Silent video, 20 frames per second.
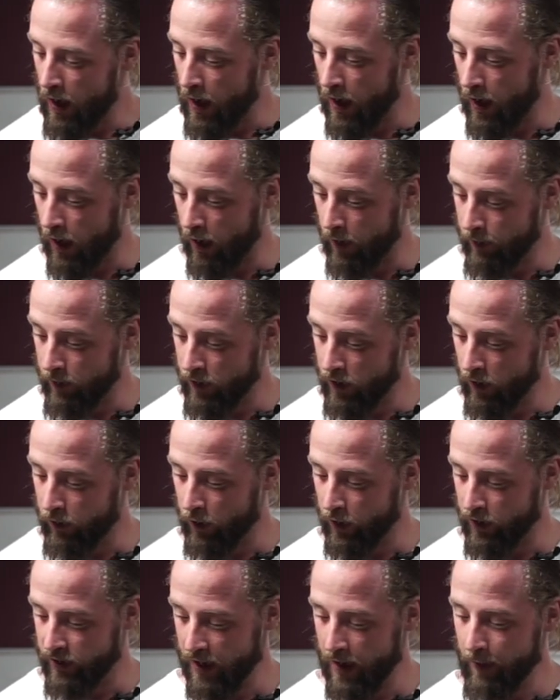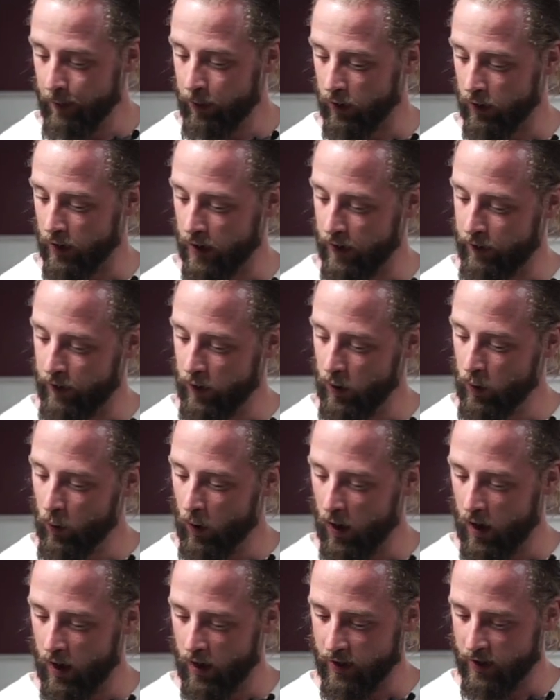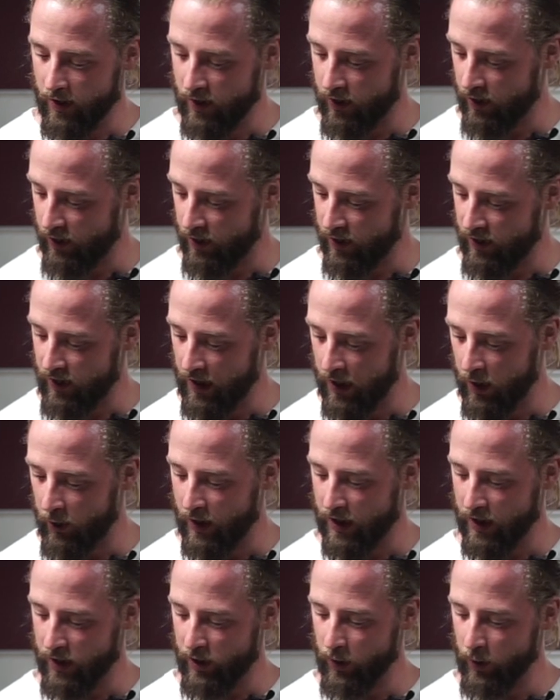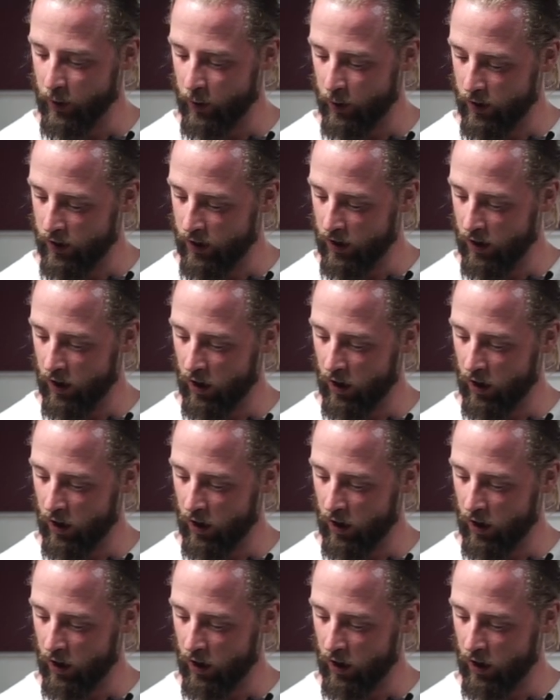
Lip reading: So for example, if you want this Yellowica 2